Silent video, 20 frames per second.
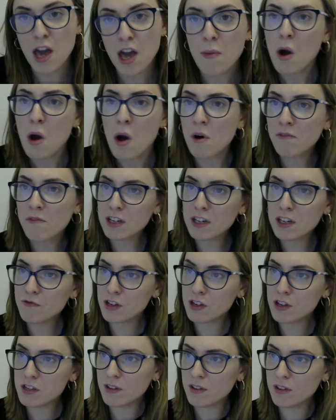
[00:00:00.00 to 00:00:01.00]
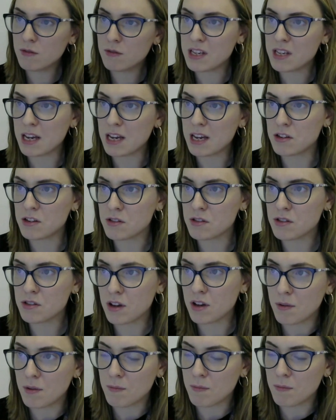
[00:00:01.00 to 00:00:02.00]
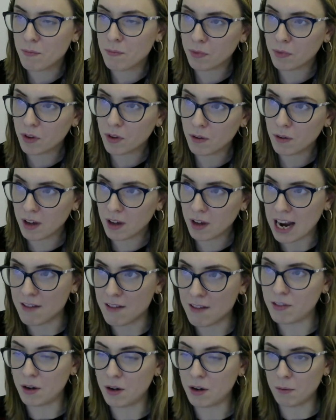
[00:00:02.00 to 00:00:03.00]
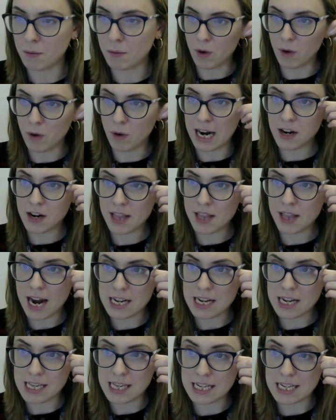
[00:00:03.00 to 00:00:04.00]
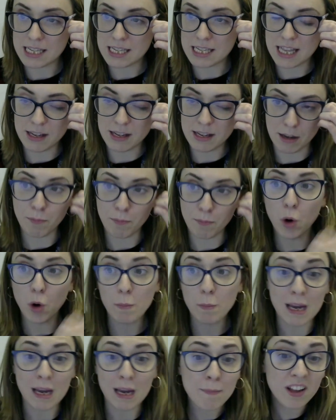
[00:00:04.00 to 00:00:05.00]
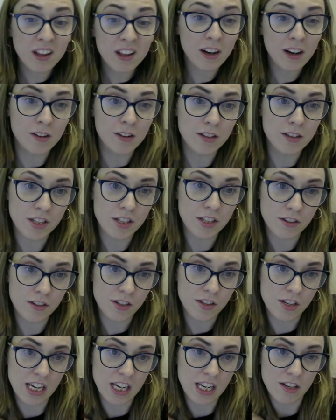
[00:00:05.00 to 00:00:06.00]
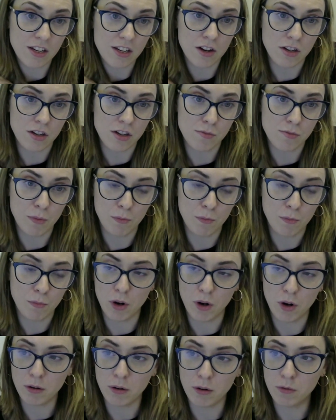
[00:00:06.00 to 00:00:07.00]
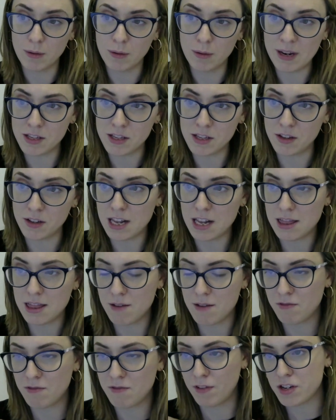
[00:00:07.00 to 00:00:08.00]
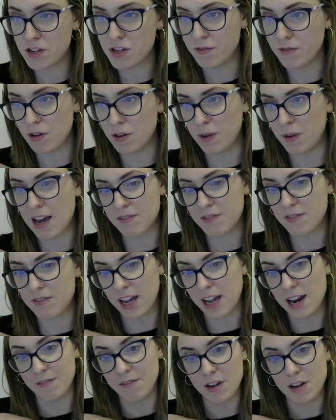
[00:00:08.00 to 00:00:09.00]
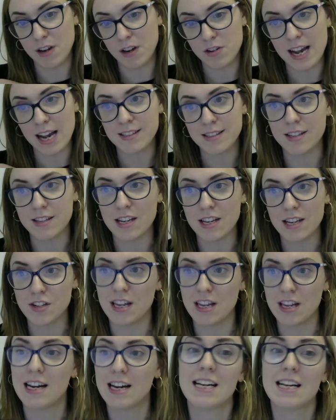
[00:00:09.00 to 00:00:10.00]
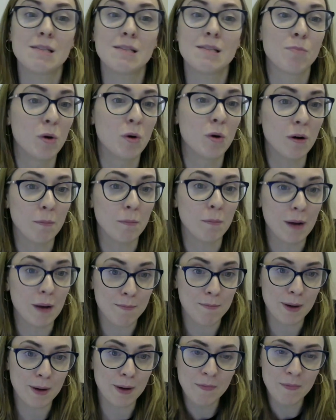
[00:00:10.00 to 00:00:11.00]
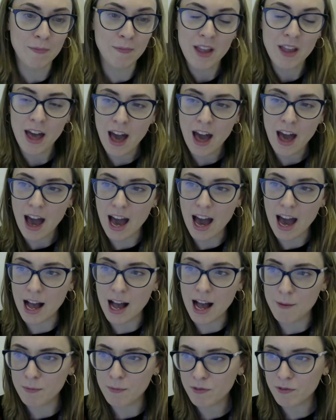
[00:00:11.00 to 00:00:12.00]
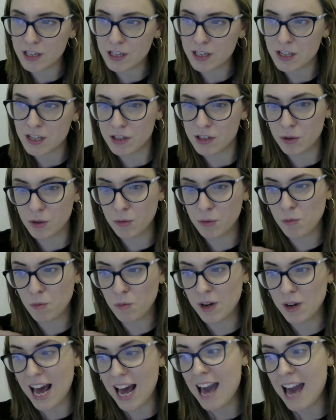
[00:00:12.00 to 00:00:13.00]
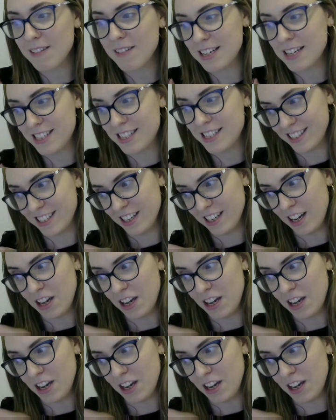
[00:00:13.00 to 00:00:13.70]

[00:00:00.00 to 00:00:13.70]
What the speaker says: Yeah, well, first of all, I would say, just to kind of look wider at that, is it that more people are going to jail, not just more women. So that first of all, we have to kind of address this issue that it is more people. First of all, so what I would,